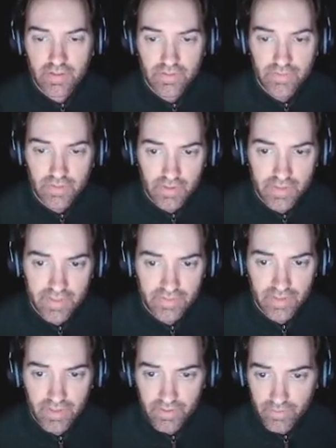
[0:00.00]
So all his
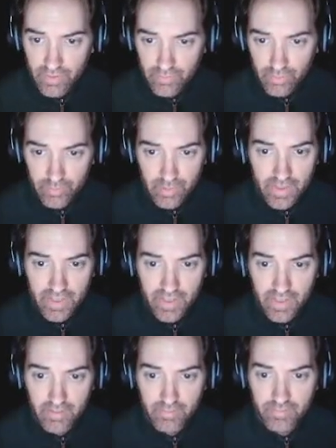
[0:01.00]
territories will be
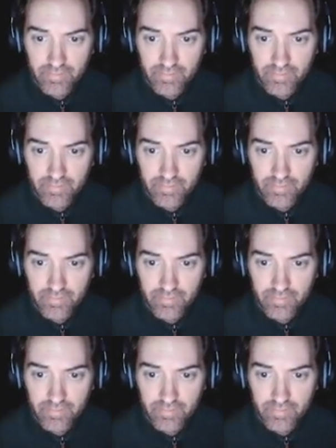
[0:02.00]
mine.